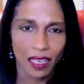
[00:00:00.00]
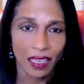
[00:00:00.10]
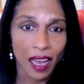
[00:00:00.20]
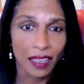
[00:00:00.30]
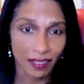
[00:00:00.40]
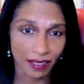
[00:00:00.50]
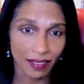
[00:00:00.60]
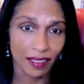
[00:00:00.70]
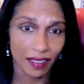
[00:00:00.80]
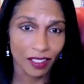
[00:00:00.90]
Yes.
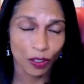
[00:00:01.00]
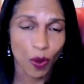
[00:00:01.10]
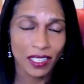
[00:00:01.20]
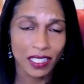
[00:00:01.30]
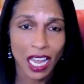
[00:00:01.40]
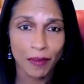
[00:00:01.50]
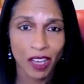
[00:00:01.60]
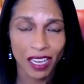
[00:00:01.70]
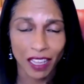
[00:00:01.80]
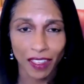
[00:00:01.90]
It's a one-time
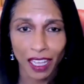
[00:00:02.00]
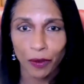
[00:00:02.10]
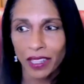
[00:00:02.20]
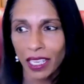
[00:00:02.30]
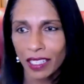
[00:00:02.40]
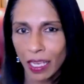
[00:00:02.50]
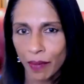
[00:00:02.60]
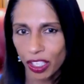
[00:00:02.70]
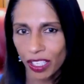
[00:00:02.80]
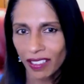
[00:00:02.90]
kind of thing, with the
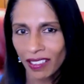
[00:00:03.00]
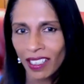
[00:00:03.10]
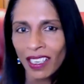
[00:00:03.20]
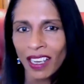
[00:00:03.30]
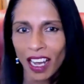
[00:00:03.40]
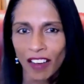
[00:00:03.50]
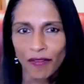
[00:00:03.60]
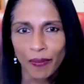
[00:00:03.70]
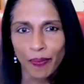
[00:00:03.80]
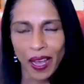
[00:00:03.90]
exception
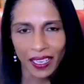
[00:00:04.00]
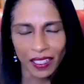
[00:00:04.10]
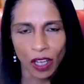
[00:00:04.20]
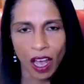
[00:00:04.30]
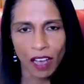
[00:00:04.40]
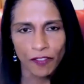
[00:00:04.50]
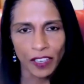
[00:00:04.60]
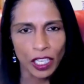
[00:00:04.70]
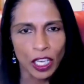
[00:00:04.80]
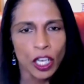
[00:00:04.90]
of buying the
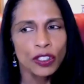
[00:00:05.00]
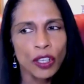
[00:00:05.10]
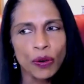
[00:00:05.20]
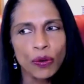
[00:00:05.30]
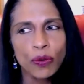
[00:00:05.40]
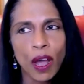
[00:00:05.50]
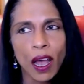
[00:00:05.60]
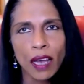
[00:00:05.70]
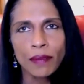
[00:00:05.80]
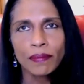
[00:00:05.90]
coffee. So,
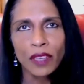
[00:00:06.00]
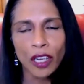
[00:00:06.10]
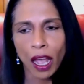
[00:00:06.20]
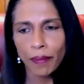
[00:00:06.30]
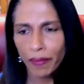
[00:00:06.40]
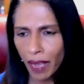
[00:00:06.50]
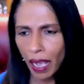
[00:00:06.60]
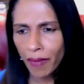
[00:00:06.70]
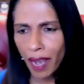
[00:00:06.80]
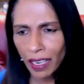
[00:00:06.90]
you know,
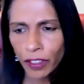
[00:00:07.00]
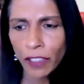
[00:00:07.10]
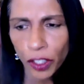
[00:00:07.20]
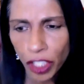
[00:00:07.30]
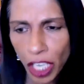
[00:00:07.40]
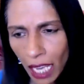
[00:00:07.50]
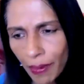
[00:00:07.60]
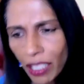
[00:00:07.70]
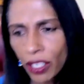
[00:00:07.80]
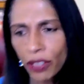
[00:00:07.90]
I'm mindful of your time.
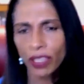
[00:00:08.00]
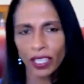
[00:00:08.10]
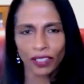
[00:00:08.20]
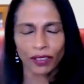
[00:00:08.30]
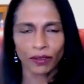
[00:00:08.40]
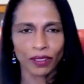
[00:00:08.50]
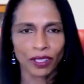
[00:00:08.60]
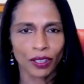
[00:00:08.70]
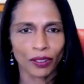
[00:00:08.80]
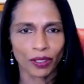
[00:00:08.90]
I know that you
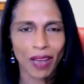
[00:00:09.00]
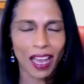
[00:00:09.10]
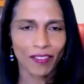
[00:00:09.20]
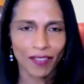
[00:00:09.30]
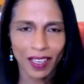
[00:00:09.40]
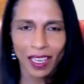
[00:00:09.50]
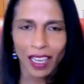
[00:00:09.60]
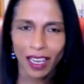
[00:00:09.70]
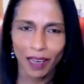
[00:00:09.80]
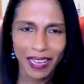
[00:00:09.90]
know, you have
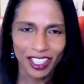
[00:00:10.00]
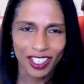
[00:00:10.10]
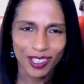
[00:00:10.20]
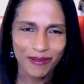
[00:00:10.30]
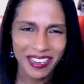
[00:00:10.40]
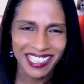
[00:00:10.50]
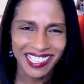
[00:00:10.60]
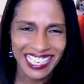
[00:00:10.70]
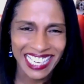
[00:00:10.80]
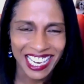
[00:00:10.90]
patients the rest of
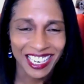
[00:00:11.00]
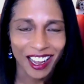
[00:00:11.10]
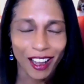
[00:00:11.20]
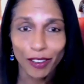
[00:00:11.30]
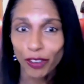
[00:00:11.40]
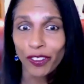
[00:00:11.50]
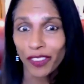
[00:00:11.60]
the day, and you've